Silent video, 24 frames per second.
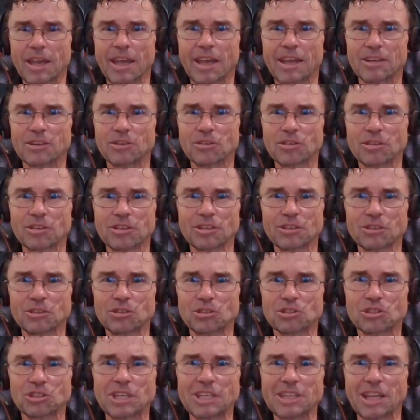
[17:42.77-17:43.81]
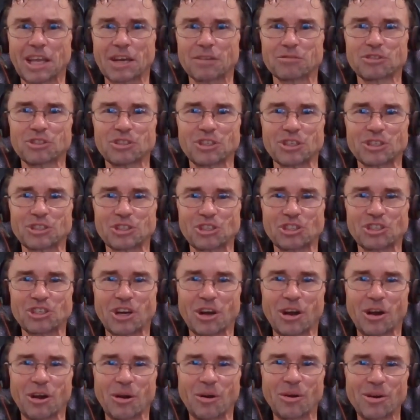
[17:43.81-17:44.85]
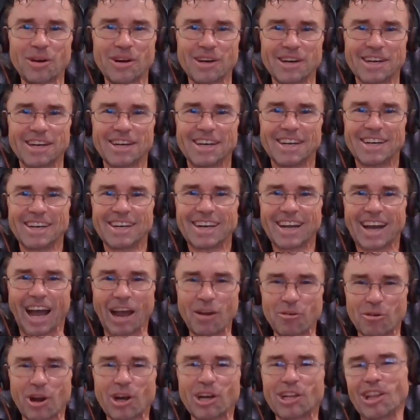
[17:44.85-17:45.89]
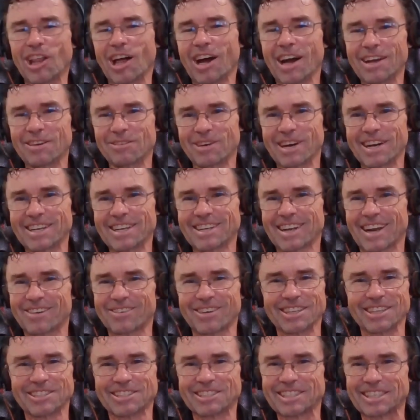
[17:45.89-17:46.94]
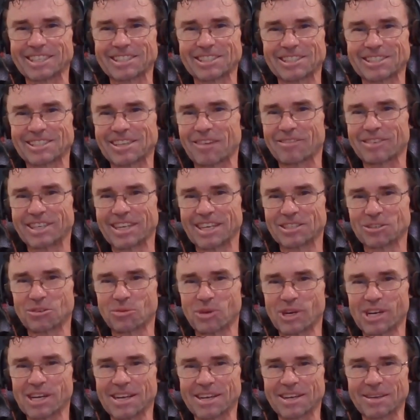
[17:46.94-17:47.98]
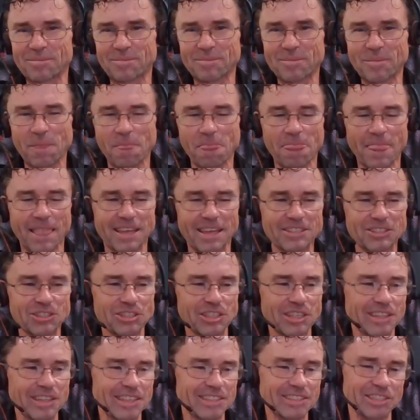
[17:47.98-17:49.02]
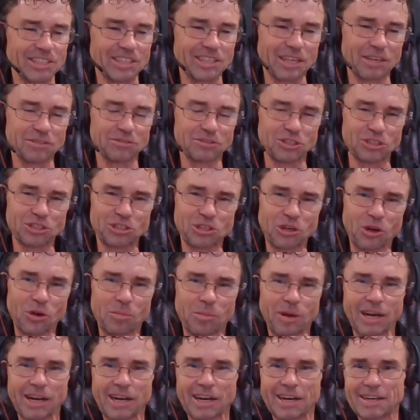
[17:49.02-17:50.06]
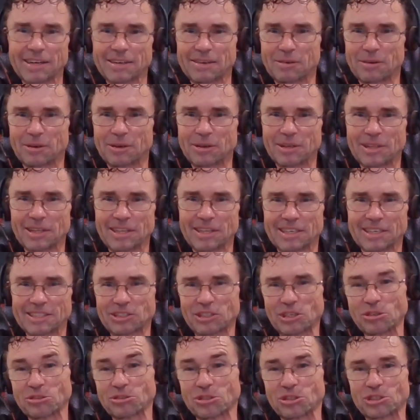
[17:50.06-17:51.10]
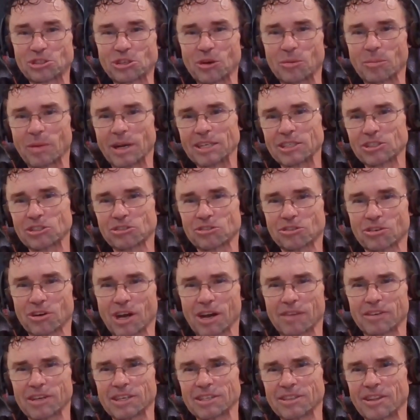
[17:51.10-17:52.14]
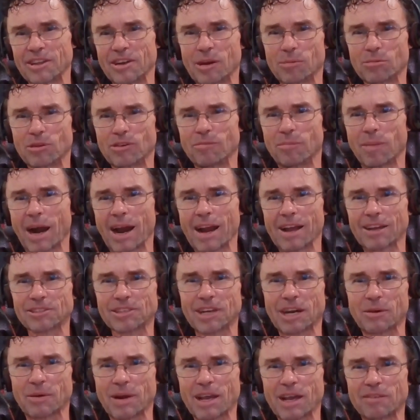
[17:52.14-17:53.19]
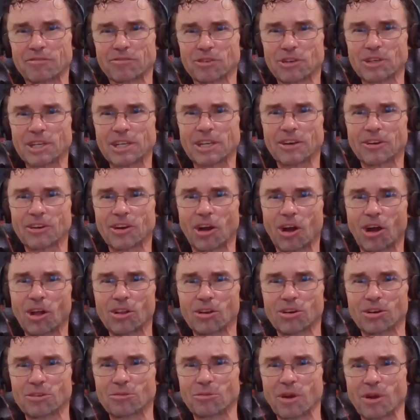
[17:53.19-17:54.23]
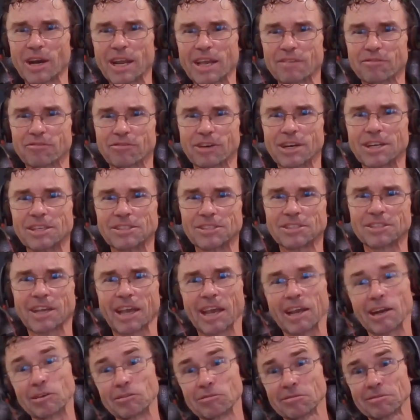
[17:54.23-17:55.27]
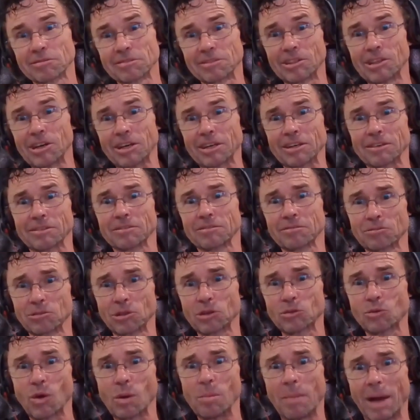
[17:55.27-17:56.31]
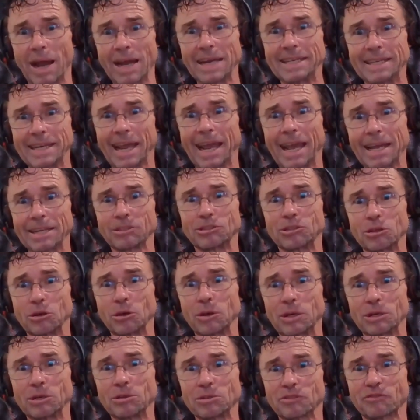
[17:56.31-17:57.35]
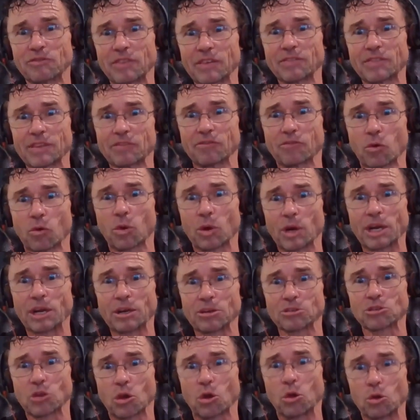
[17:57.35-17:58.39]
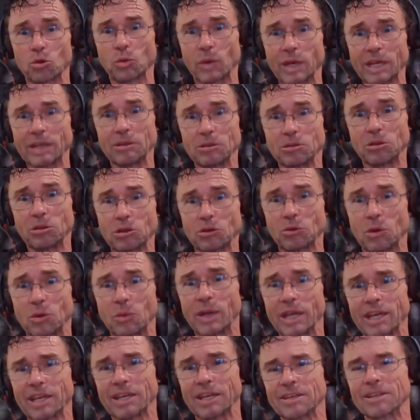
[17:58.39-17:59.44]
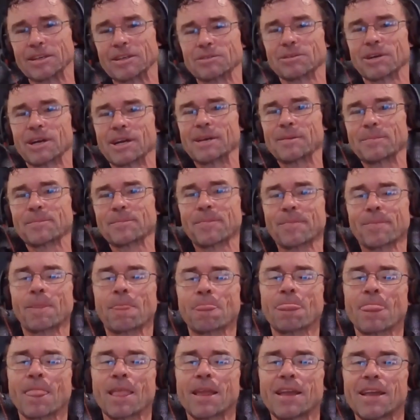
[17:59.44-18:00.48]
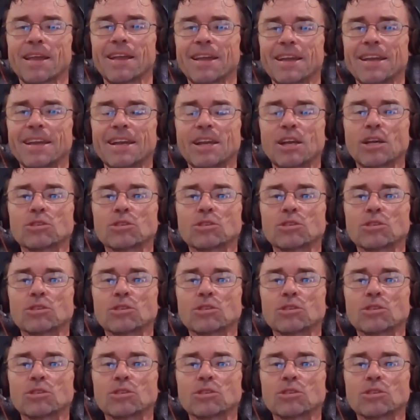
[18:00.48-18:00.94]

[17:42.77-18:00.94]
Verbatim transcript: And mm. she loves to show I run a lot, right? I run six, seven days a week. And she she loves to show my uh, she used to show my Strava, the number of miles I ran for a year to all her running friends, saying, "Look, look what my dad's doing, who's 54 years old. We look what we can do, right?" Yeah.